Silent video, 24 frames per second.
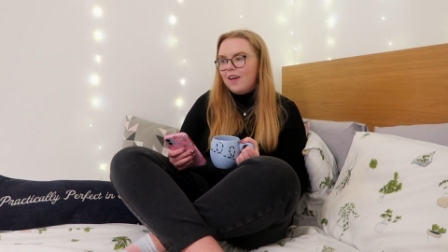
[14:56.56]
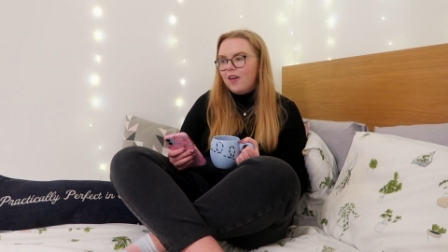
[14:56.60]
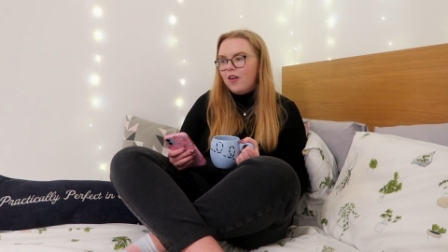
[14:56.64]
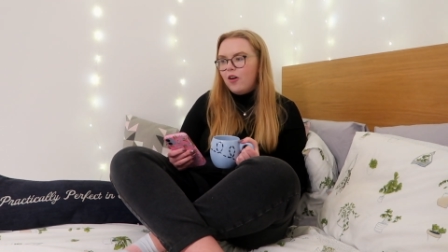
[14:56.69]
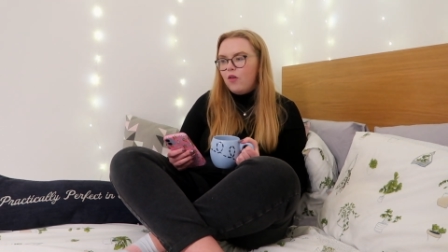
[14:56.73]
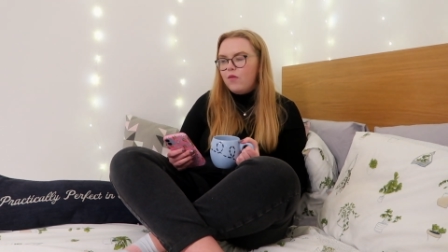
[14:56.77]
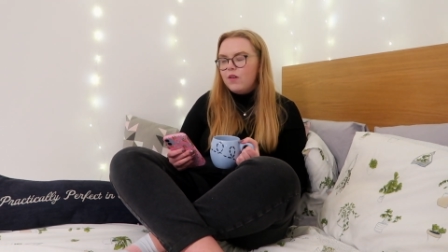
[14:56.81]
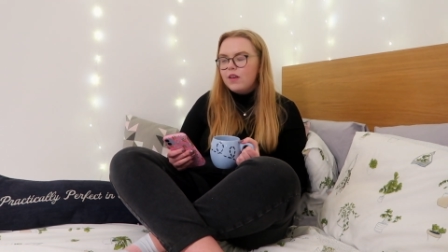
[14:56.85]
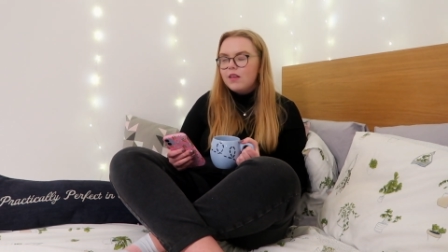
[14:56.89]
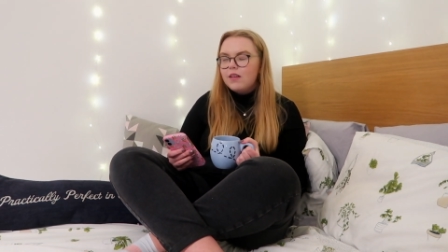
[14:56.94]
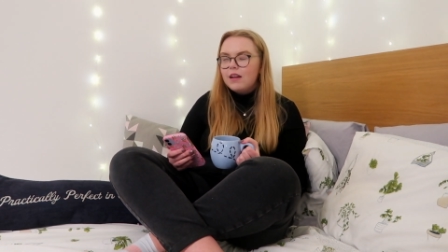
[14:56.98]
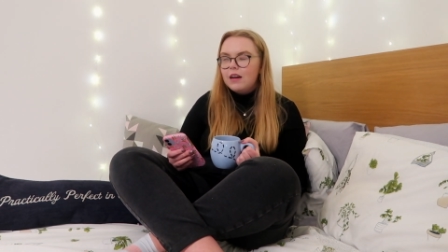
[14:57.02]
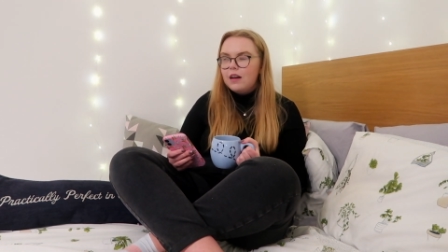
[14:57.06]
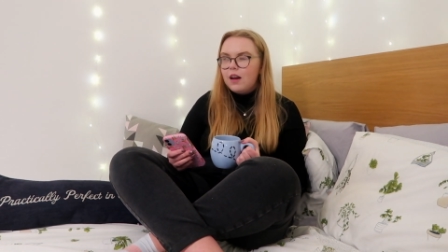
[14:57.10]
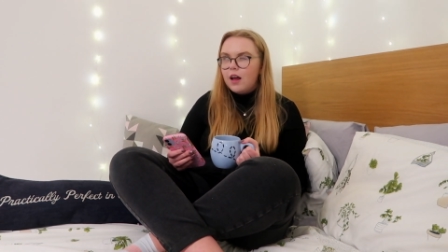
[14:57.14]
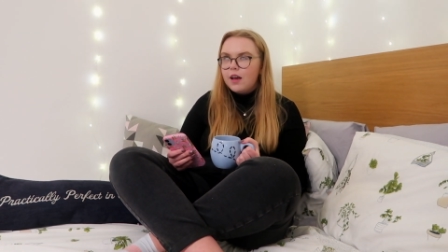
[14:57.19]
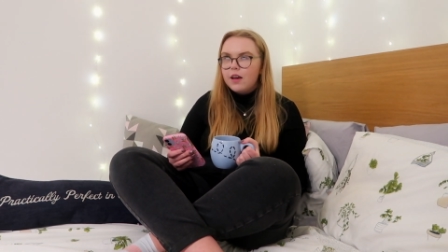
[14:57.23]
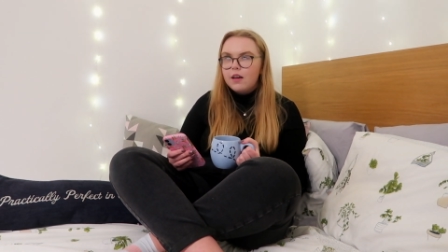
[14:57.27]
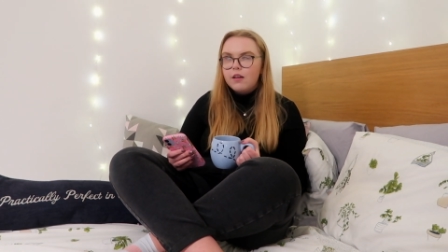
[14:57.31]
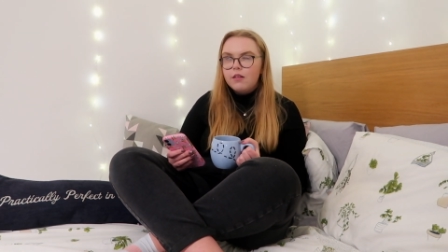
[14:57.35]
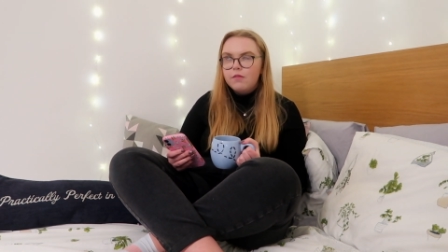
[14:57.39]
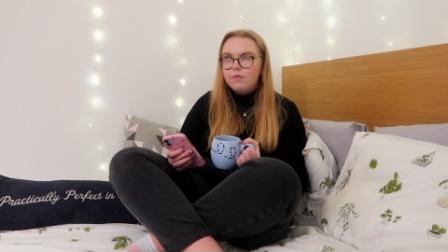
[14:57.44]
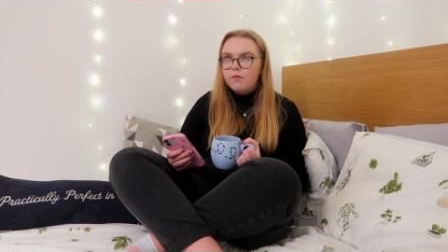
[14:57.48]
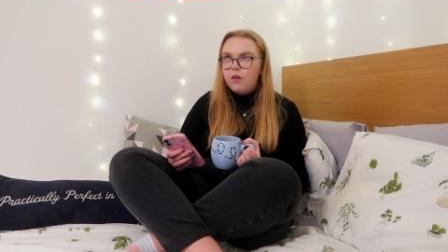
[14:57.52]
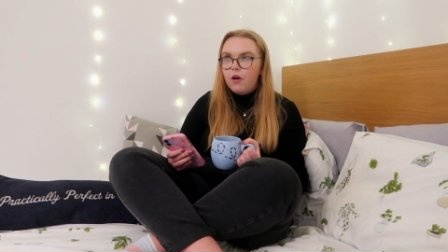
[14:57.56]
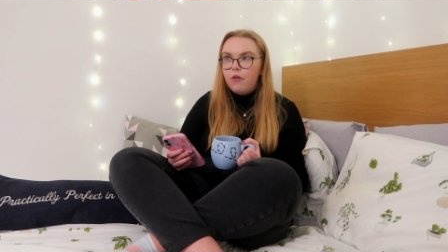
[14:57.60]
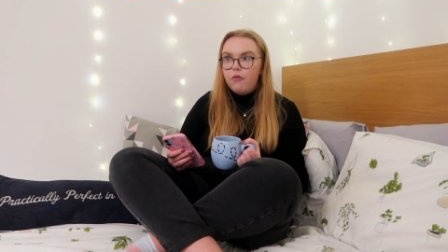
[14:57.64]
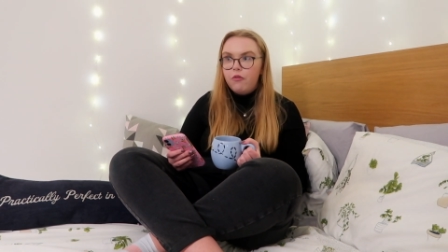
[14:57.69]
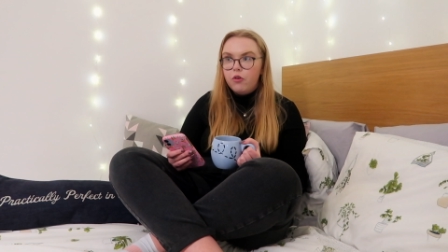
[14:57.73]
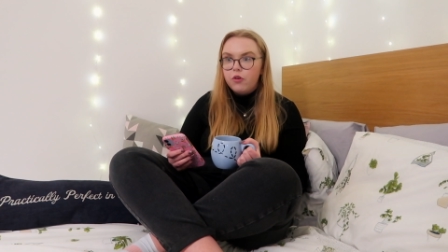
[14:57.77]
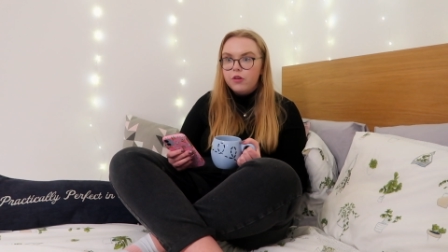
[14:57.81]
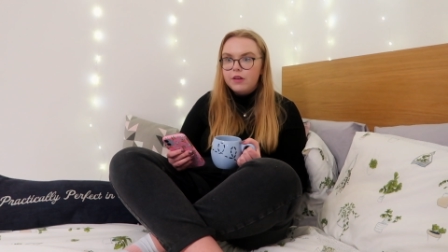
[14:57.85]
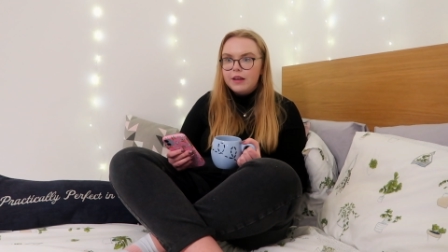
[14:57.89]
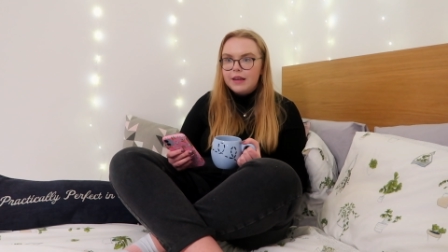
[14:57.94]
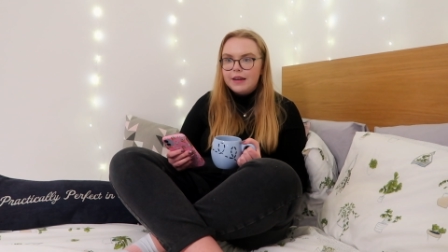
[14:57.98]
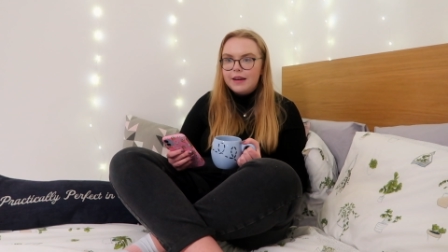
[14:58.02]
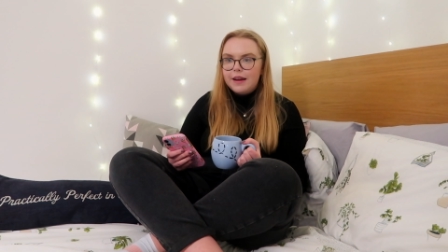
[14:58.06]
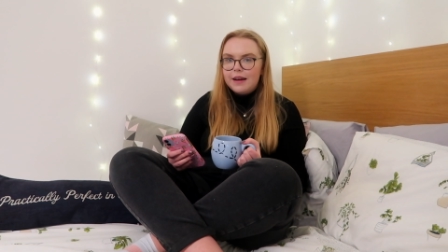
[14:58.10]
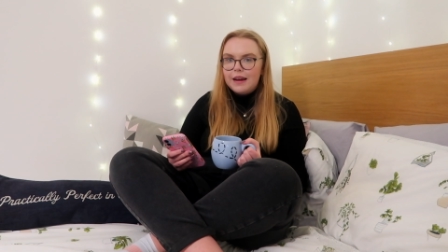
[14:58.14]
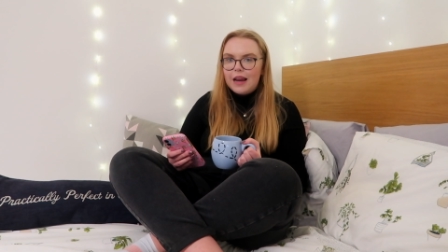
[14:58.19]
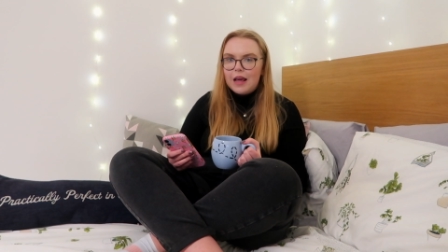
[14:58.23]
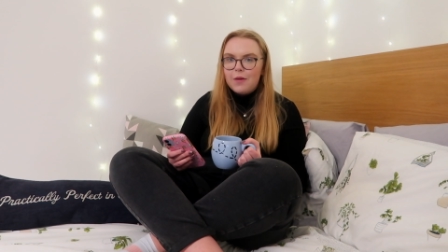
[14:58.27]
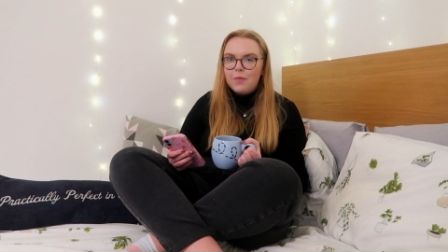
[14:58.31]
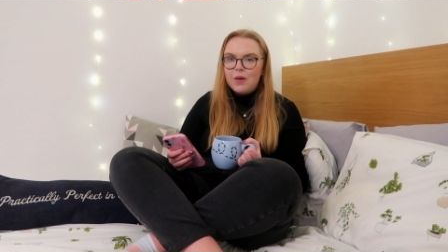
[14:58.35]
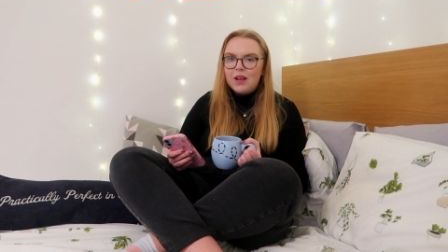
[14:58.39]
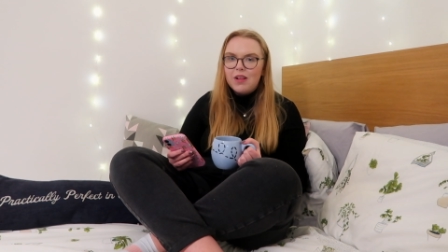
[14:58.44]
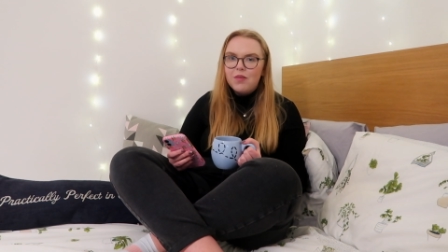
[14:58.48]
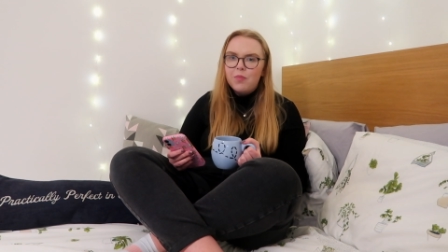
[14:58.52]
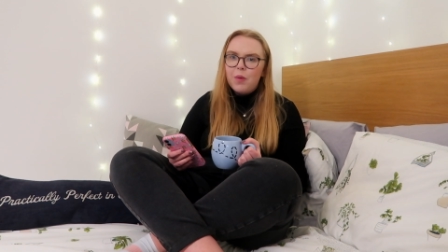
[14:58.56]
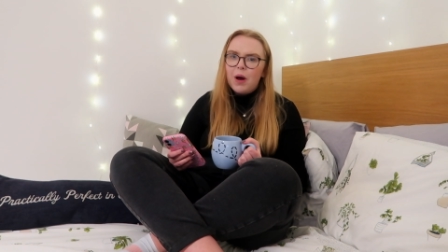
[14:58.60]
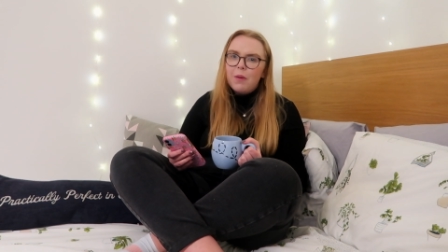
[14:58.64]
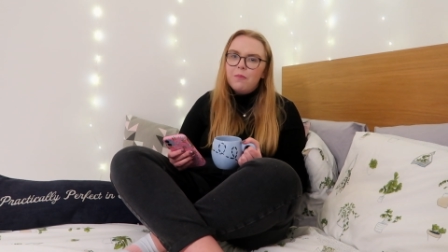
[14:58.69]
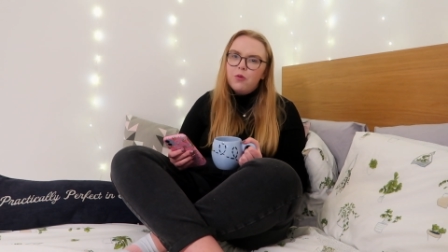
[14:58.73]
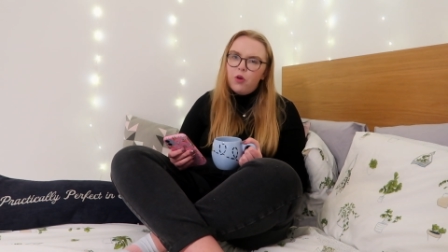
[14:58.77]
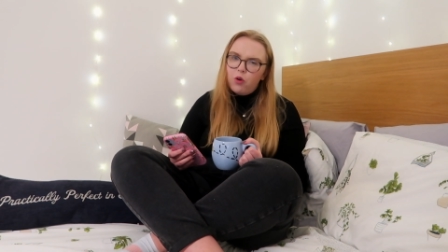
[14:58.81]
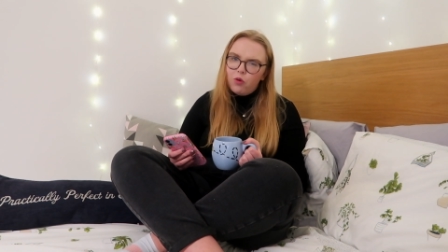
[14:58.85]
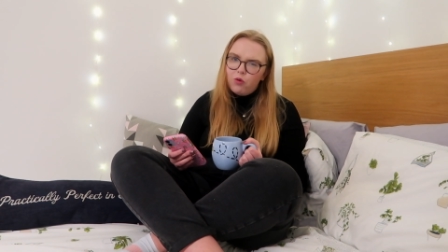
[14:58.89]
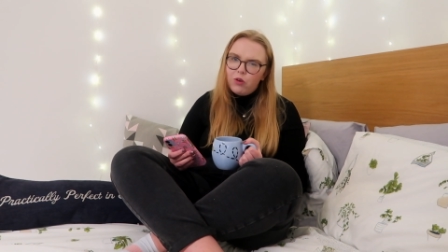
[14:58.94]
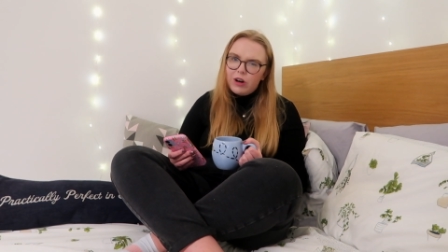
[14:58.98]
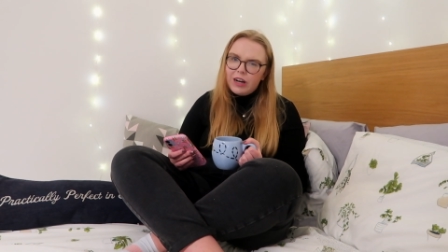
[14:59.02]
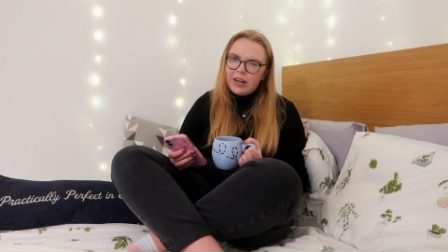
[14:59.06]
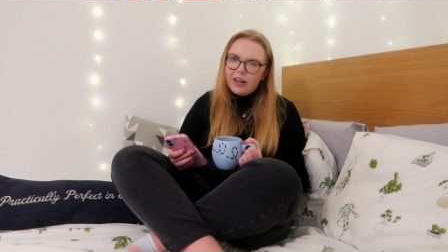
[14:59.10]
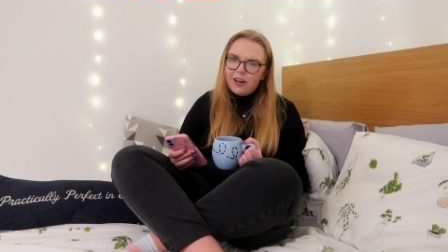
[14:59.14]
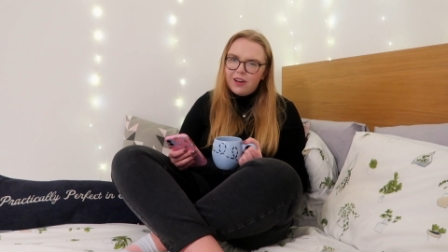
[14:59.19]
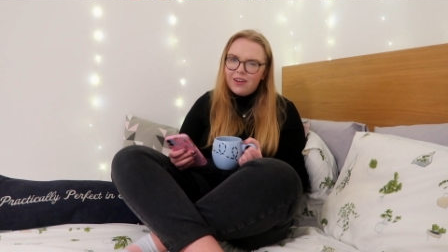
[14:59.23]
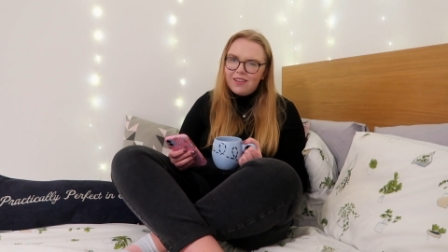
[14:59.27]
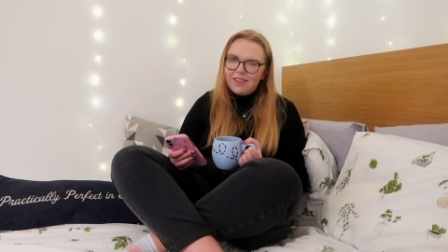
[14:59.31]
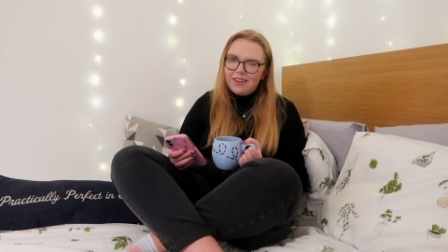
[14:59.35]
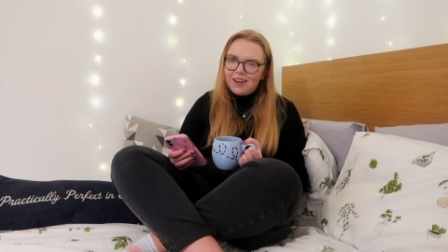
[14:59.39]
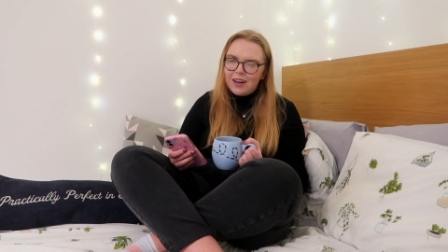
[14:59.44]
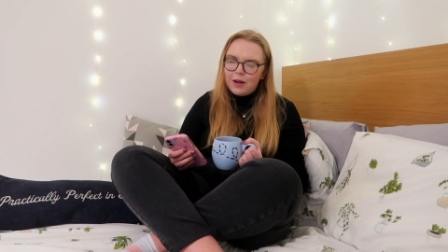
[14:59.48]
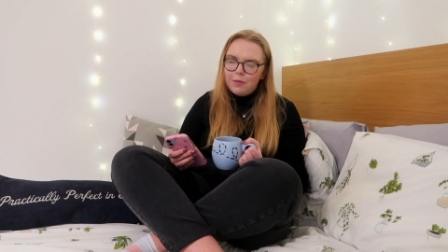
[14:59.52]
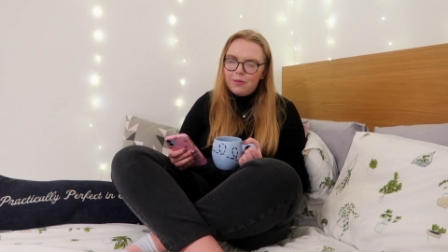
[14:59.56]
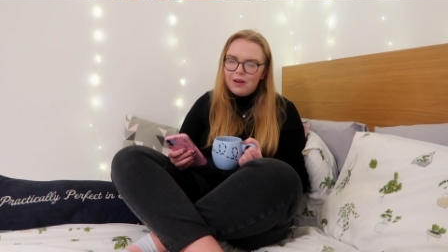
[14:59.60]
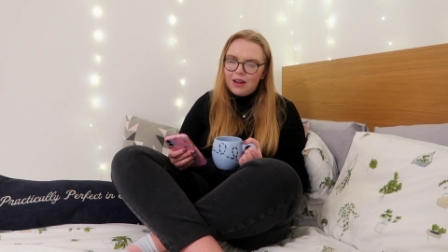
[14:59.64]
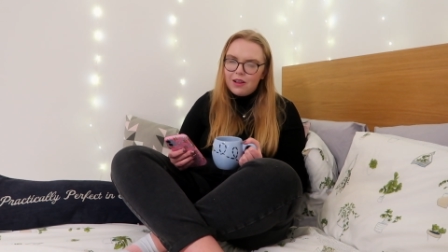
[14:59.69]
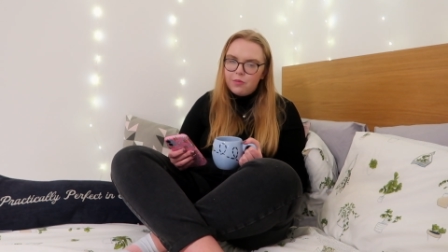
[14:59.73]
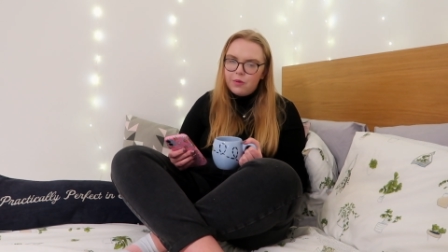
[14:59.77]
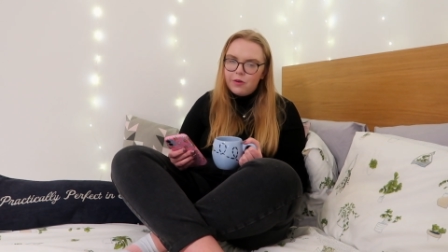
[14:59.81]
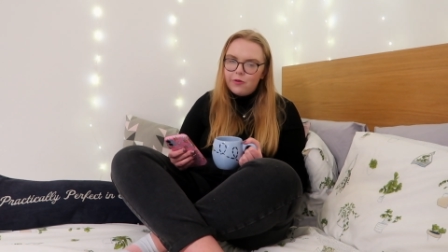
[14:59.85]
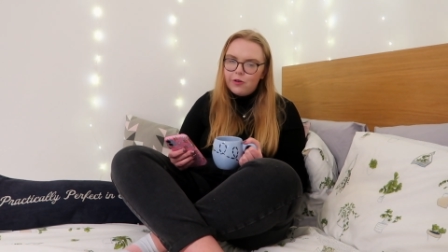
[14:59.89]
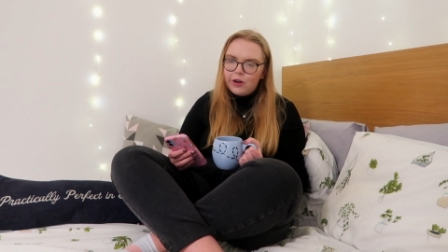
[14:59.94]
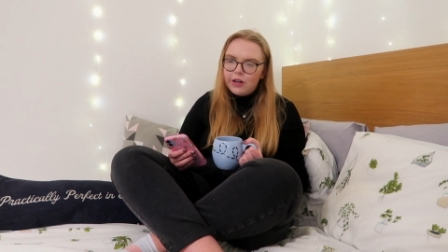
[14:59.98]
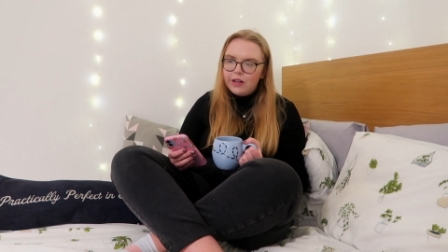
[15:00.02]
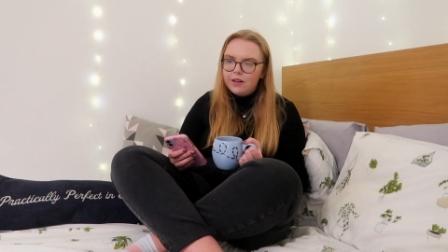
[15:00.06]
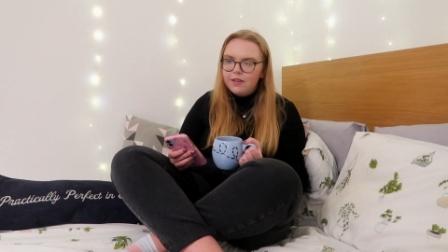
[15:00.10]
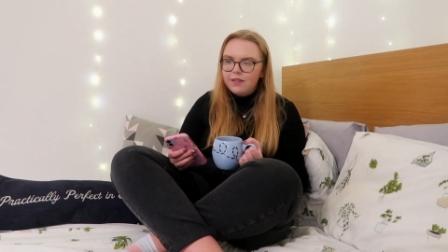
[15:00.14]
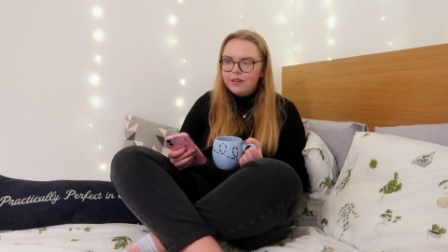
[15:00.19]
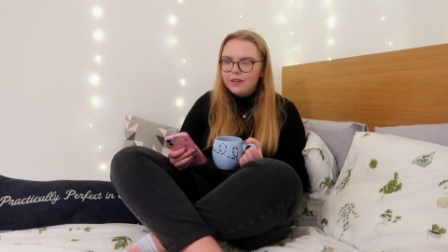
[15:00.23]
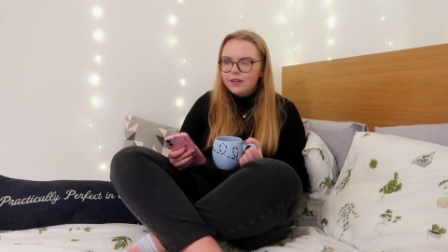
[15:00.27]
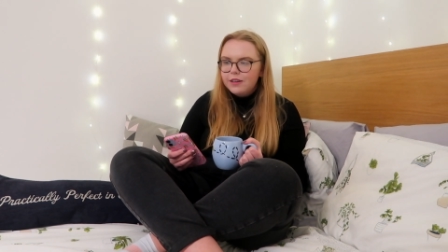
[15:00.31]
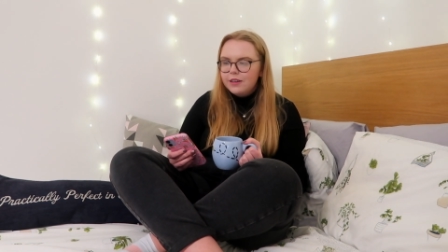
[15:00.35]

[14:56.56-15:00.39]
Obviously like Fantine in Les Mis, but I'm not really her type, let's be real.